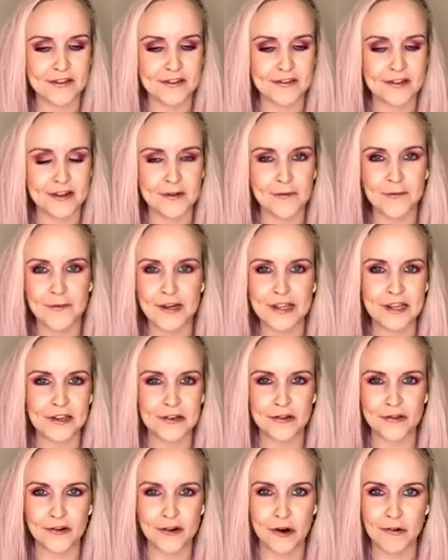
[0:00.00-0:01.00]
didn't feel in
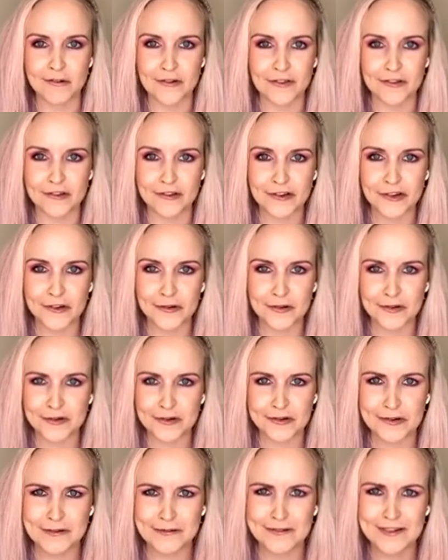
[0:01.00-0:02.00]
control of the shoe at
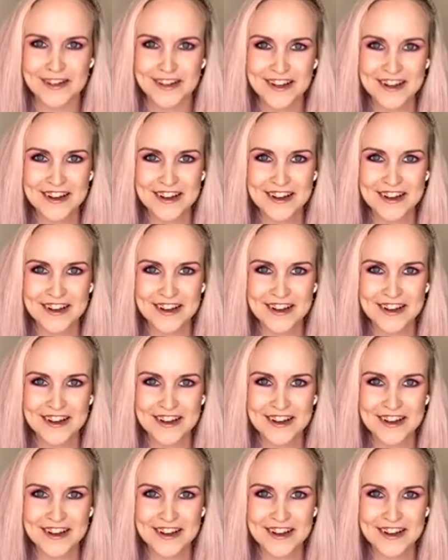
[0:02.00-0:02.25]
all.